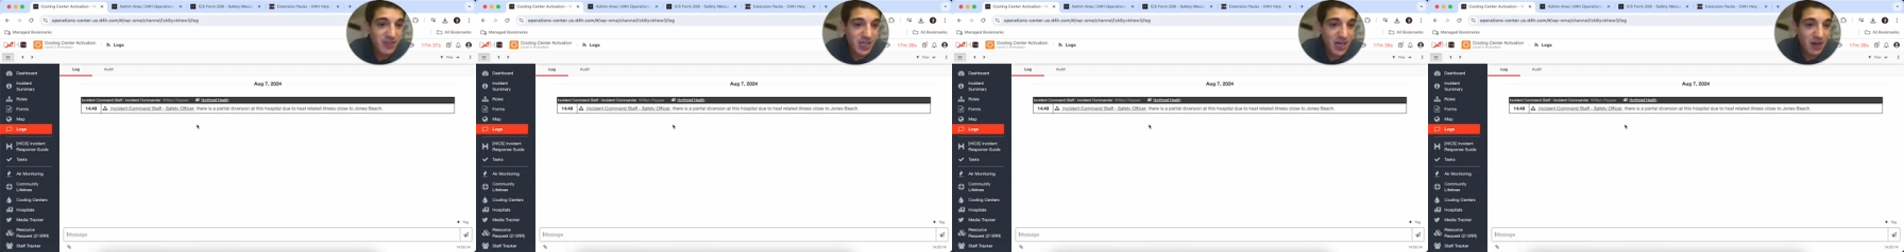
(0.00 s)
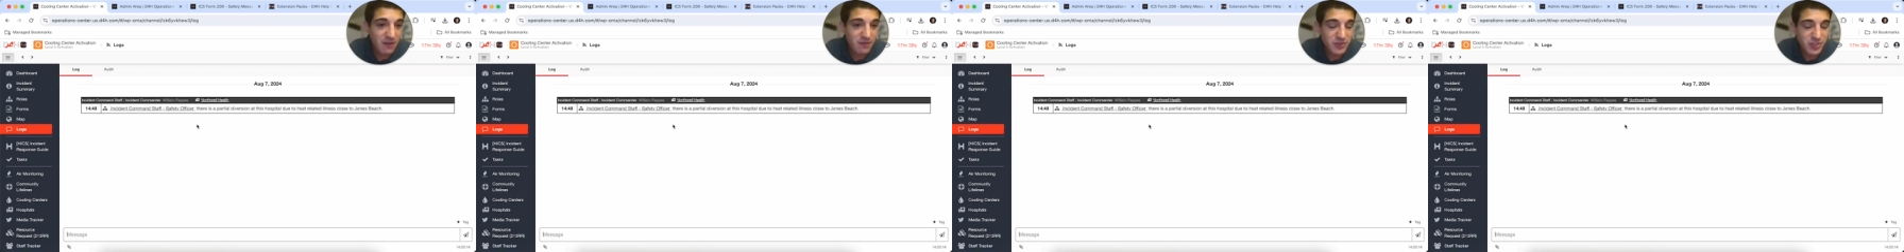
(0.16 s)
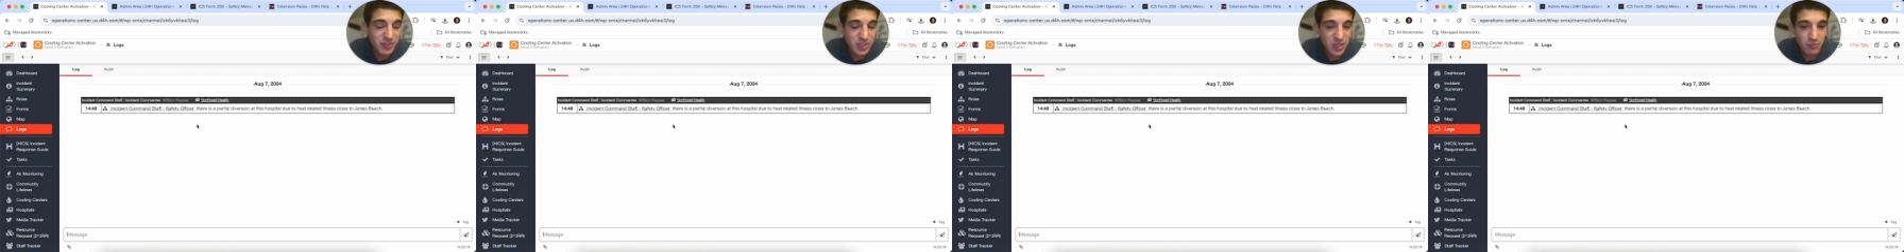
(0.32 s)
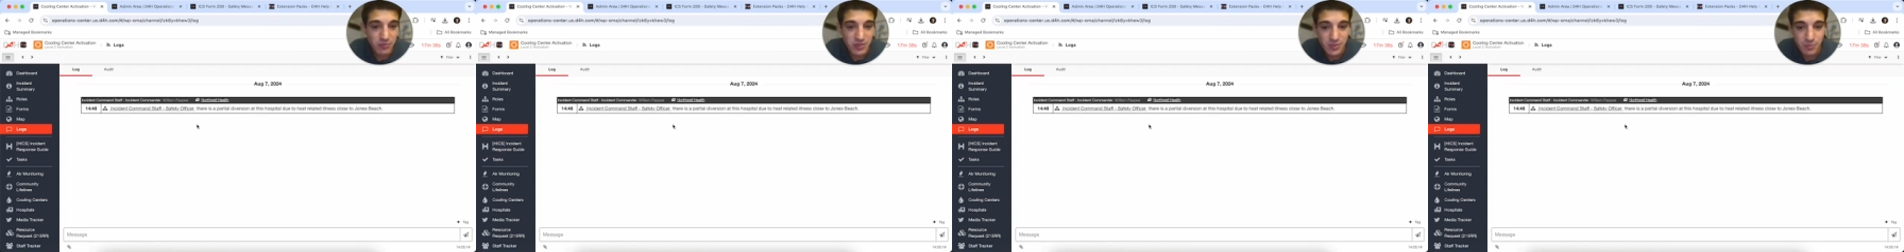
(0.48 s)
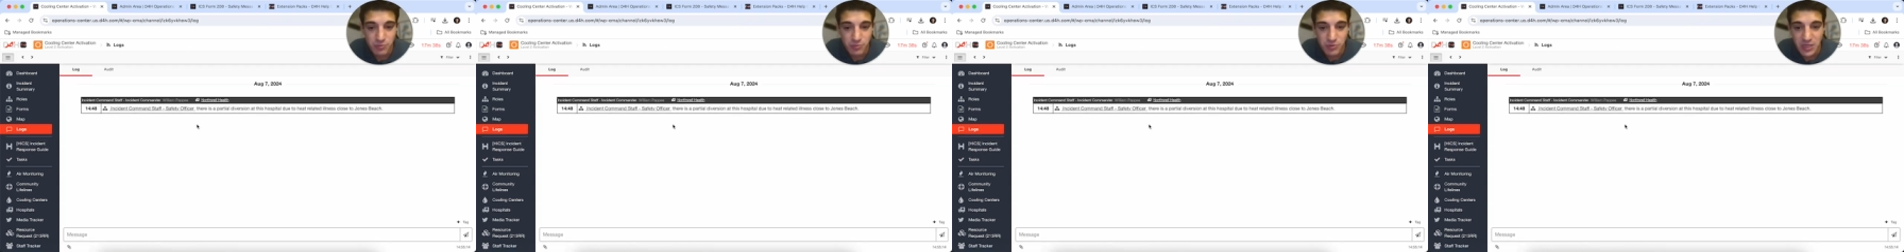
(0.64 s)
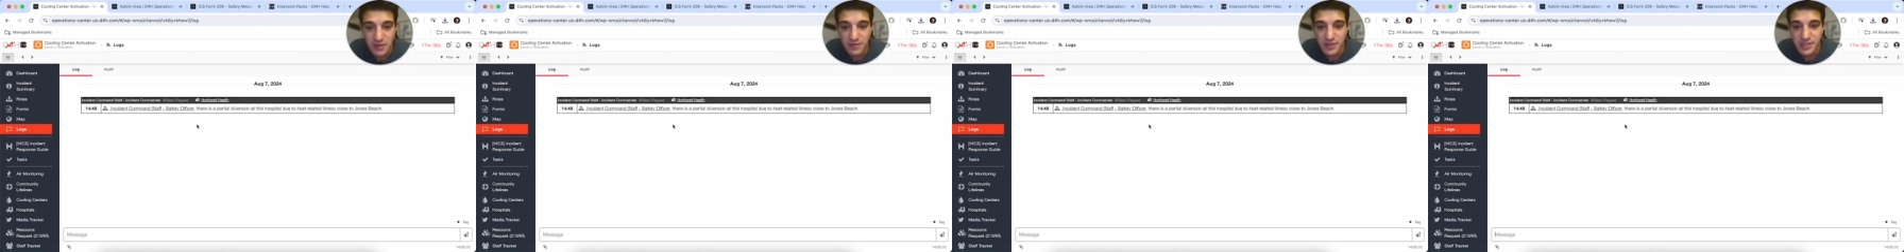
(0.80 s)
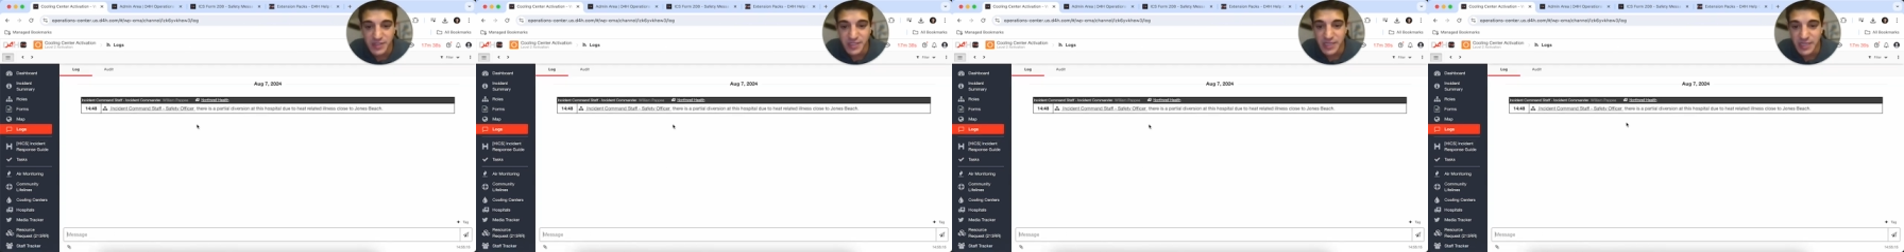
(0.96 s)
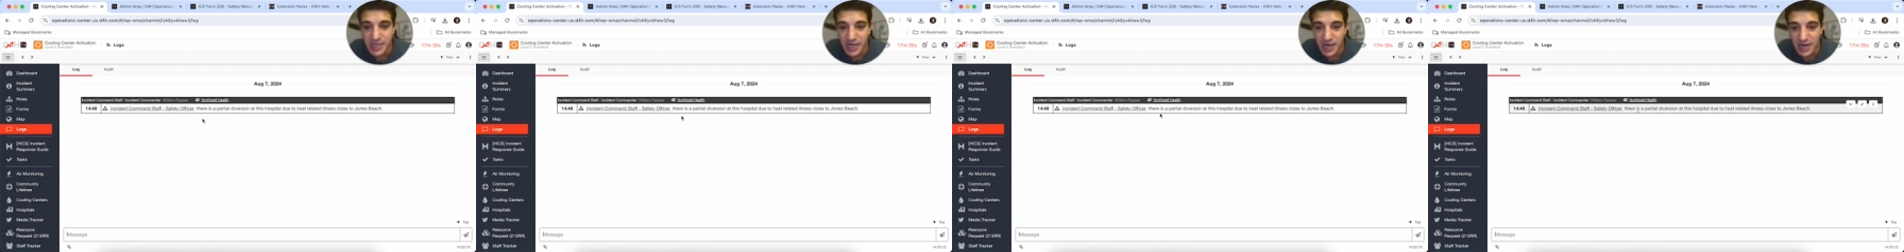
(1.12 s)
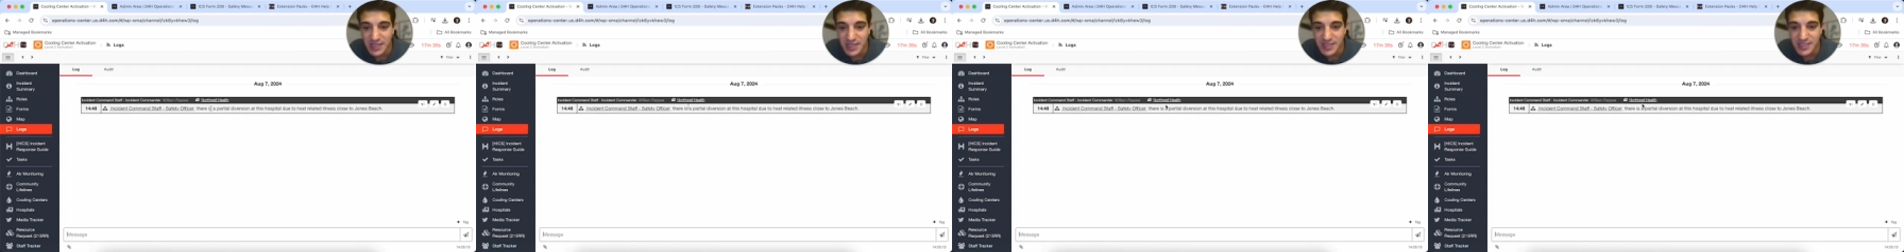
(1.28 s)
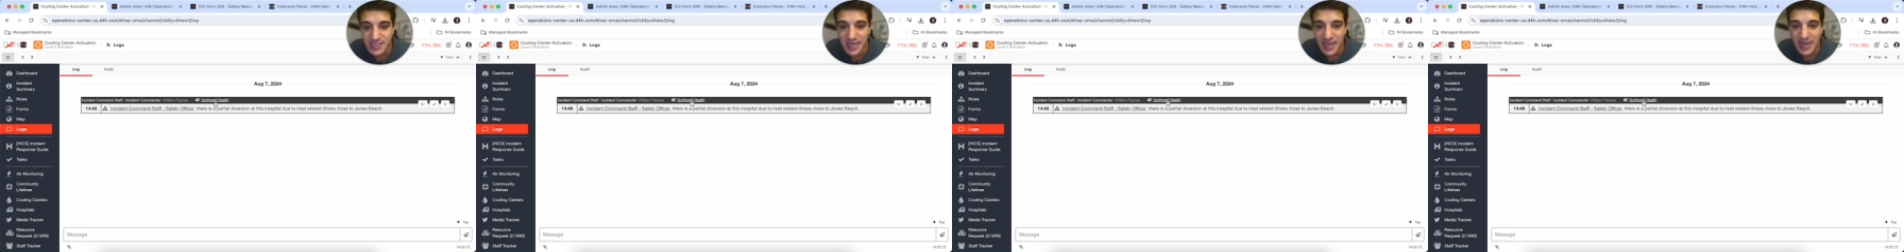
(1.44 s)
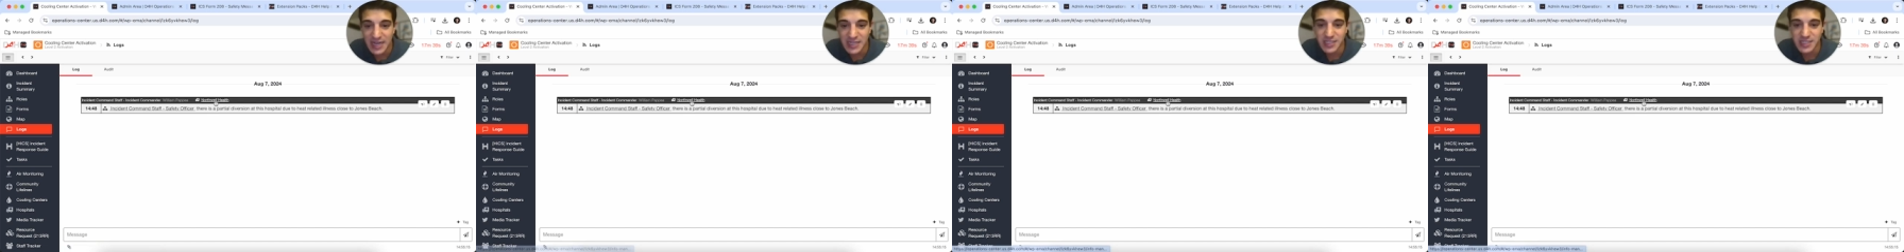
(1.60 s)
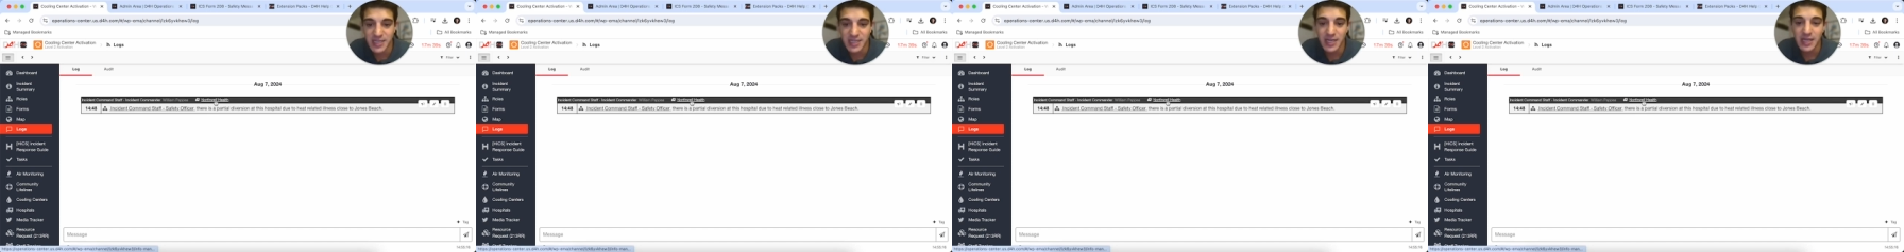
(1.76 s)
officer was previously
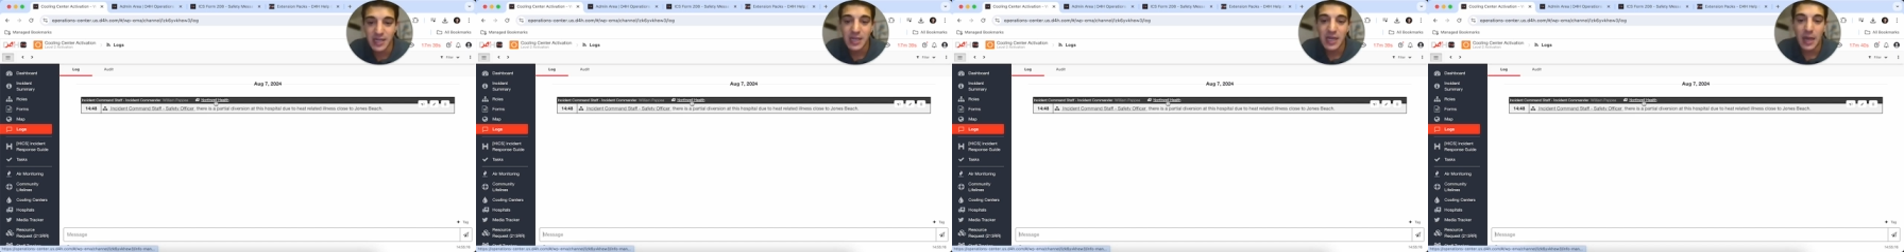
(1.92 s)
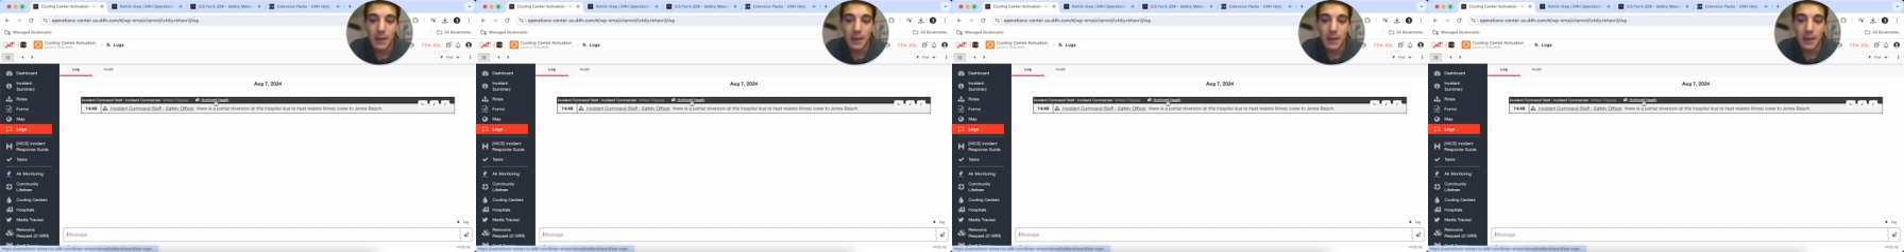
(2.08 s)
contacted.